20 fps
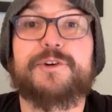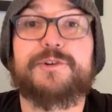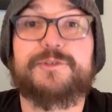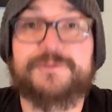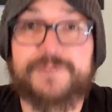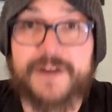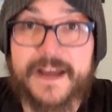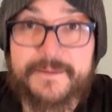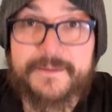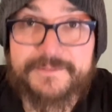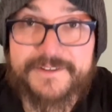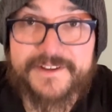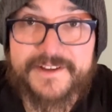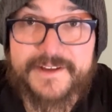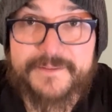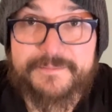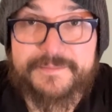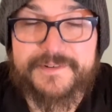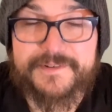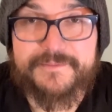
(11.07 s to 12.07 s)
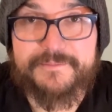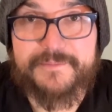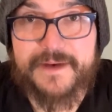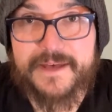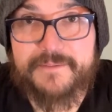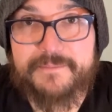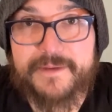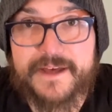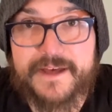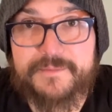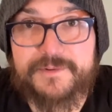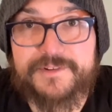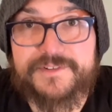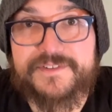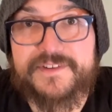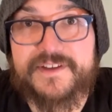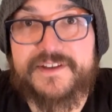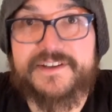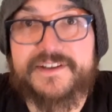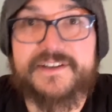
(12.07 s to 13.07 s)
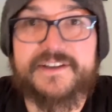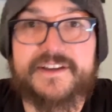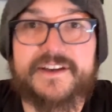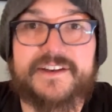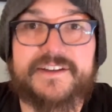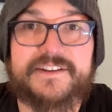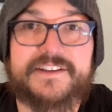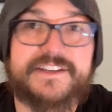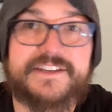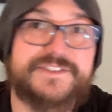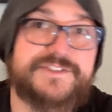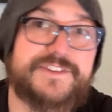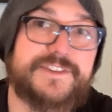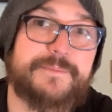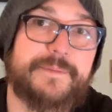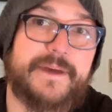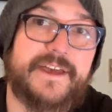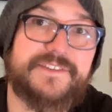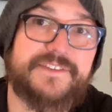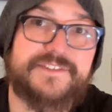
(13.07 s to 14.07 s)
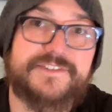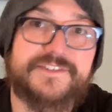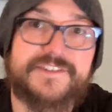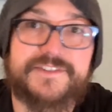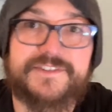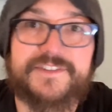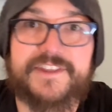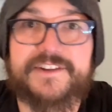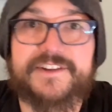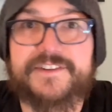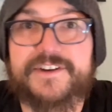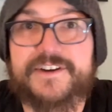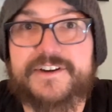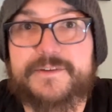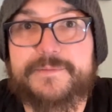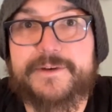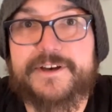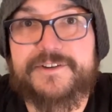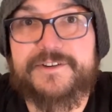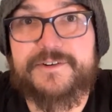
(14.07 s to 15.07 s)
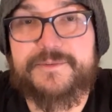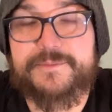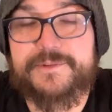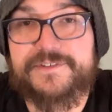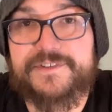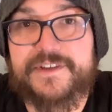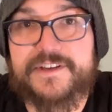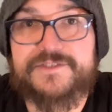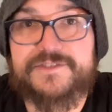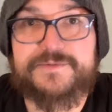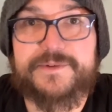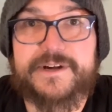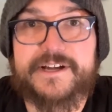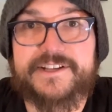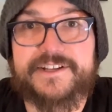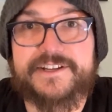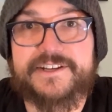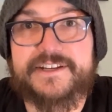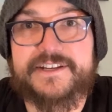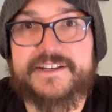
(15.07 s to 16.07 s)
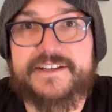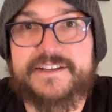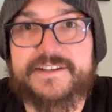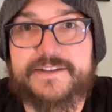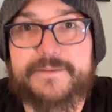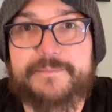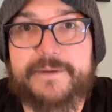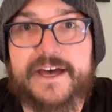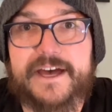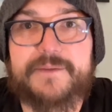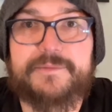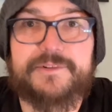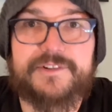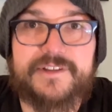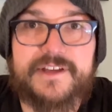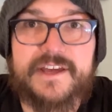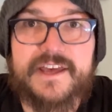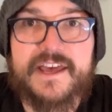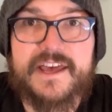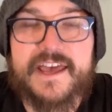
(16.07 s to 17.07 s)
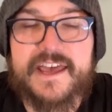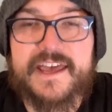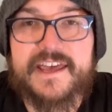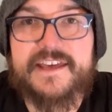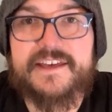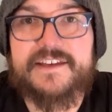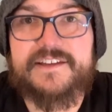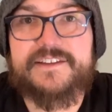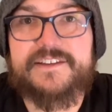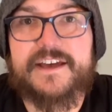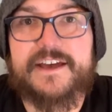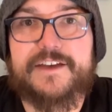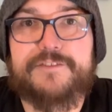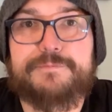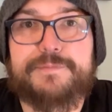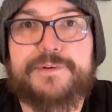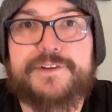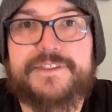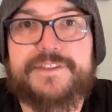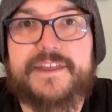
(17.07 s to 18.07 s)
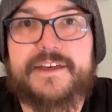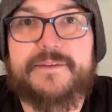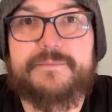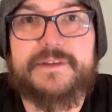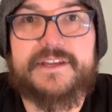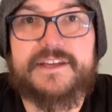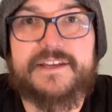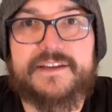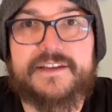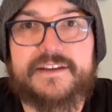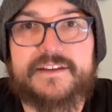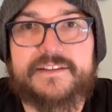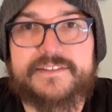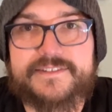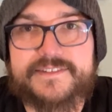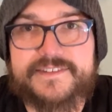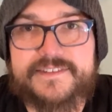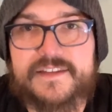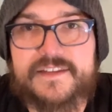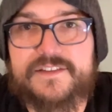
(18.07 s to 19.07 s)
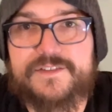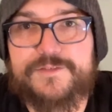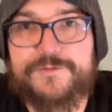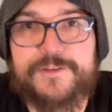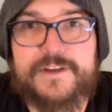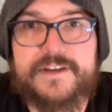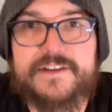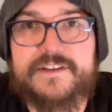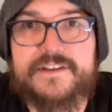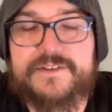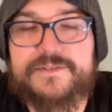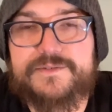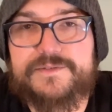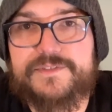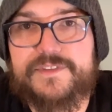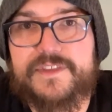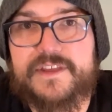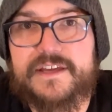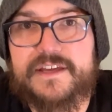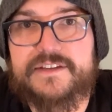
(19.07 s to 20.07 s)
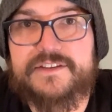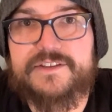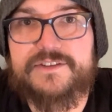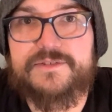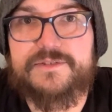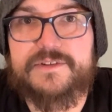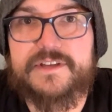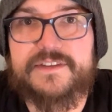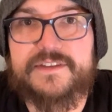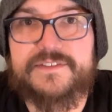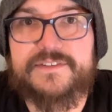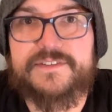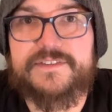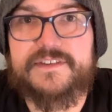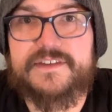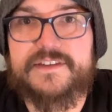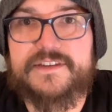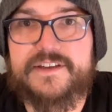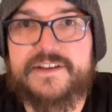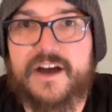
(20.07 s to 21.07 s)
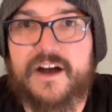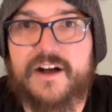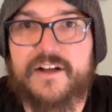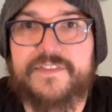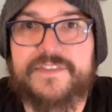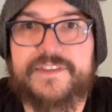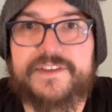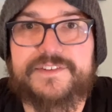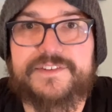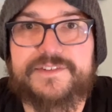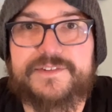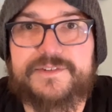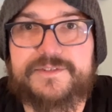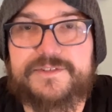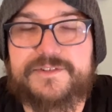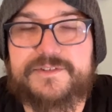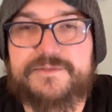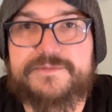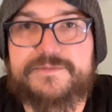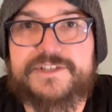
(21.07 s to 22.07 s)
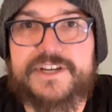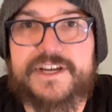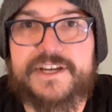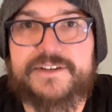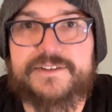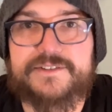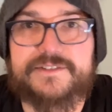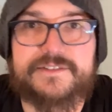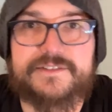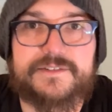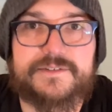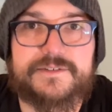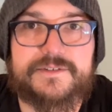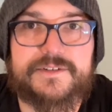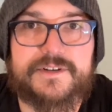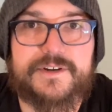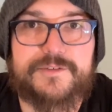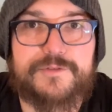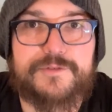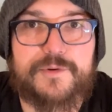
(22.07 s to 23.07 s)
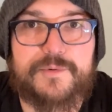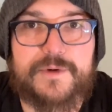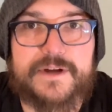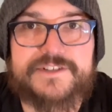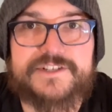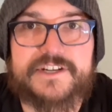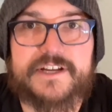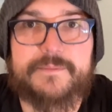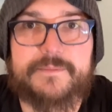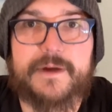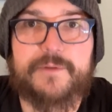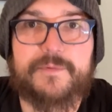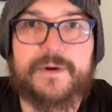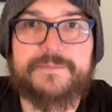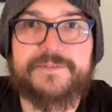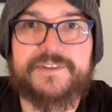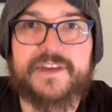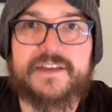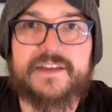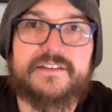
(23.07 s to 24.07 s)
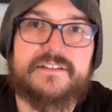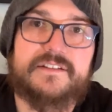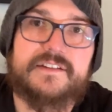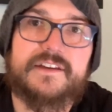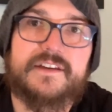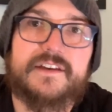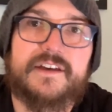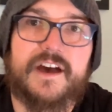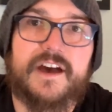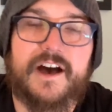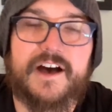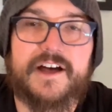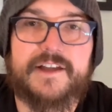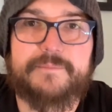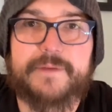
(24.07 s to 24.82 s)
wrapped up my Bible study on each of the passages that talk about homosexuality in the Bible, and I've put them in 6 videos that you can see on this YouTube channel, or if you're watching on my website, on my